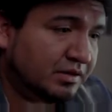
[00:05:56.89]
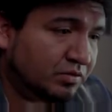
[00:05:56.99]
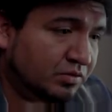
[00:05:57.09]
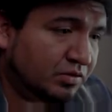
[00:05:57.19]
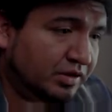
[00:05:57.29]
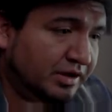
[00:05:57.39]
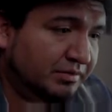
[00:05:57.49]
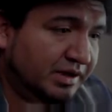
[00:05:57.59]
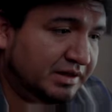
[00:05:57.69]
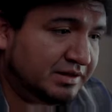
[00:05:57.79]
We'll go ahead and
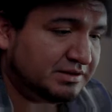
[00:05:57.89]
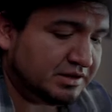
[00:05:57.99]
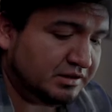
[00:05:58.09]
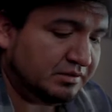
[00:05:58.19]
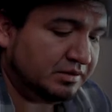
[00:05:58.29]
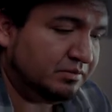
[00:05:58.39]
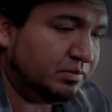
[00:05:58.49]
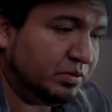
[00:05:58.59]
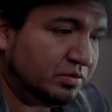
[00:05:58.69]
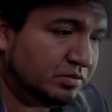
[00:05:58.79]
make this a little
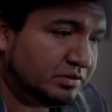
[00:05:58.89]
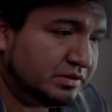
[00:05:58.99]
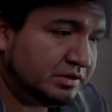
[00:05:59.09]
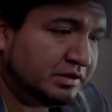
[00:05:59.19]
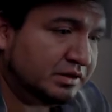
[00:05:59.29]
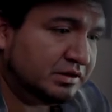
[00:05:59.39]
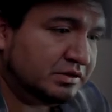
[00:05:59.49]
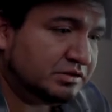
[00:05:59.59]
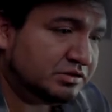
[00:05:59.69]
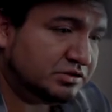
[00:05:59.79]
bold,
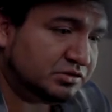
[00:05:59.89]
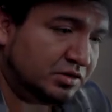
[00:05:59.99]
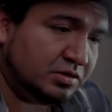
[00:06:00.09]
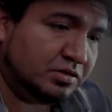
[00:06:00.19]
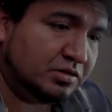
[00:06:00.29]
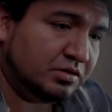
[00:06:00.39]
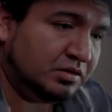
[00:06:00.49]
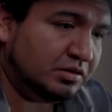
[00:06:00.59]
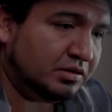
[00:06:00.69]
strong,